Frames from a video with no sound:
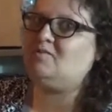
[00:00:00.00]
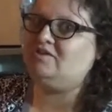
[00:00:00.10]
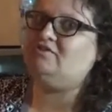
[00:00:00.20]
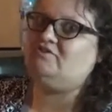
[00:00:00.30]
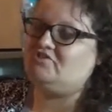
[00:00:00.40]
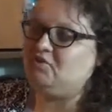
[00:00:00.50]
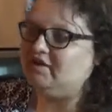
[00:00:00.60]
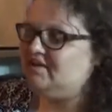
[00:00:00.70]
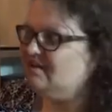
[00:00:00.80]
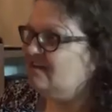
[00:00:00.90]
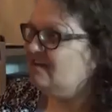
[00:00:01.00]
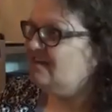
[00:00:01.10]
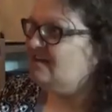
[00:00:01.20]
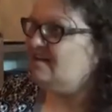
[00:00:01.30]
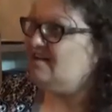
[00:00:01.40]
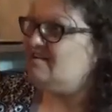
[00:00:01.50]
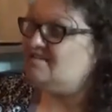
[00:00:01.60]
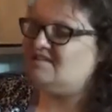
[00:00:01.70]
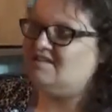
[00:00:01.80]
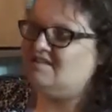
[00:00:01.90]
what they're doing
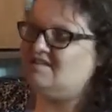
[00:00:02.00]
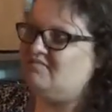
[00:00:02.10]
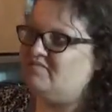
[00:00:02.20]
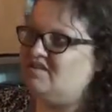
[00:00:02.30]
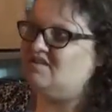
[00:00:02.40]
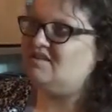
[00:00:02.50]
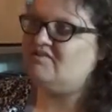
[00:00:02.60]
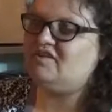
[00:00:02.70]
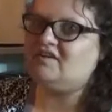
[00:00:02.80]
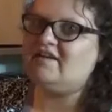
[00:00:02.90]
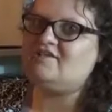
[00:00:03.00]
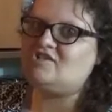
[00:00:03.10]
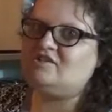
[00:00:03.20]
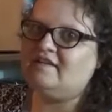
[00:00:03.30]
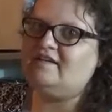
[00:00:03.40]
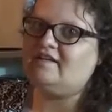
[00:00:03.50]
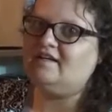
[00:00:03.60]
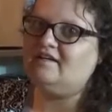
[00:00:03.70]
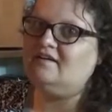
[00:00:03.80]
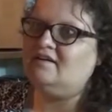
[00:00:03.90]
and uh, even occasionally
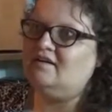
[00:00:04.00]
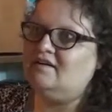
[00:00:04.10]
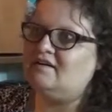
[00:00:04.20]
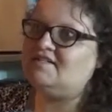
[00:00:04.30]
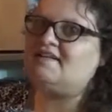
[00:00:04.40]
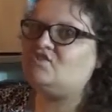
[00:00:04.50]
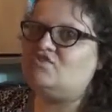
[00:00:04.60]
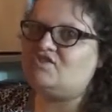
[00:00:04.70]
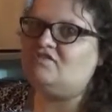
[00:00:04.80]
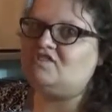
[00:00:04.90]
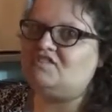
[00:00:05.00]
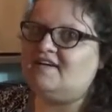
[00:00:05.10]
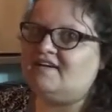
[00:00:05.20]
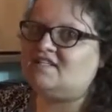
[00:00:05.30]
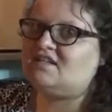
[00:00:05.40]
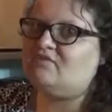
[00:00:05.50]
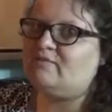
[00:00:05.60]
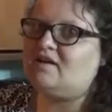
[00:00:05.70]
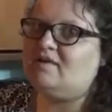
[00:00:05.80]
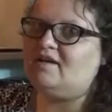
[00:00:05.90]
uh, takes herself to task for
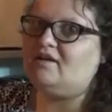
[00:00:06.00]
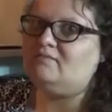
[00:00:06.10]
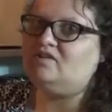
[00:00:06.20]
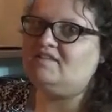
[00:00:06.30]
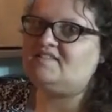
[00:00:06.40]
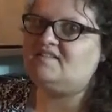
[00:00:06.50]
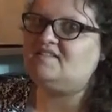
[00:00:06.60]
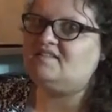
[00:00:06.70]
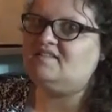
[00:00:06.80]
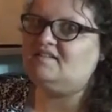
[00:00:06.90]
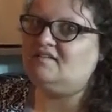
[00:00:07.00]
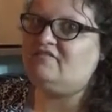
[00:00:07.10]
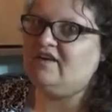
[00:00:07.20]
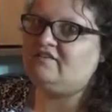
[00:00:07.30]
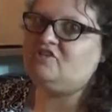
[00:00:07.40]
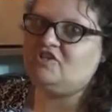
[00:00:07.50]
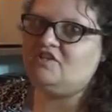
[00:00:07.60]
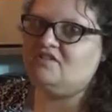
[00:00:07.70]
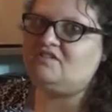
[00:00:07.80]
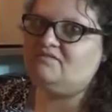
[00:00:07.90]
becoming complacent in the fact that she
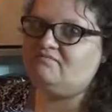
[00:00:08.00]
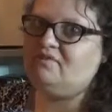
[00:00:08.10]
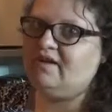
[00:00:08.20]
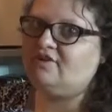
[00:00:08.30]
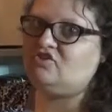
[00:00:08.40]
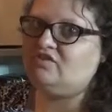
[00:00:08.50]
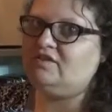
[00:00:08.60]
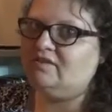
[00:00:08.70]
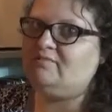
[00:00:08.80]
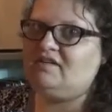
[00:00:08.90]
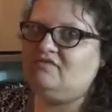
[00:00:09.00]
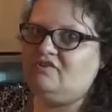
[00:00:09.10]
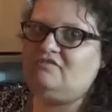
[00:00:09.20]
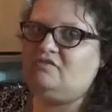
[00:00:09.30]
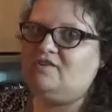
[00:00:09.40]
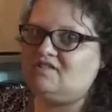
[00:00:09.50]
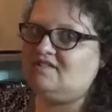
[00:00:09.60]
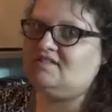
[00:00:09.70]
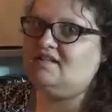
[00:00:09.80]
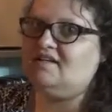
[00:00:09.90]
does actually benefit from the
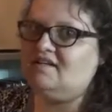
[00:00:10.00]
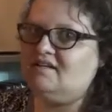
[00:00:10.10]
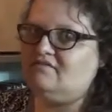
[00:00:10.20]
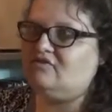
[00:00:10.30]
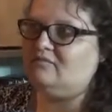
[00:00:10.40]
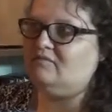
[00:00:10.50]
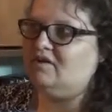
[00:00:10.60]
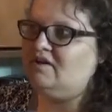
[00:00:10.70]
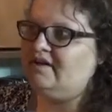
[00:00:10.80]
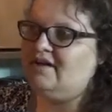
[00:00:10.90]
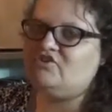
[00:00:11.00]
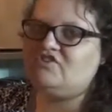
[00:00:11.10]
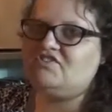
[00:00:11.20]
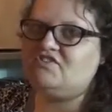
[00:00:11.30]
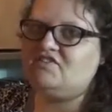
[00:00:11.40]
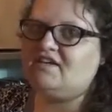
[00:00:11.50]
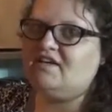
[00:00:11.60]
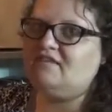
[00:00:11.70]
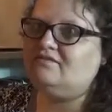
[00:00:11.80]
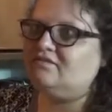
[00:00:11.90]
society and from how she's using
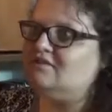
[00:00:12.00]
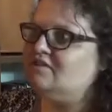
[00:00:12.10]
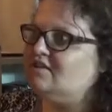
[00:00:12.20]
Handful.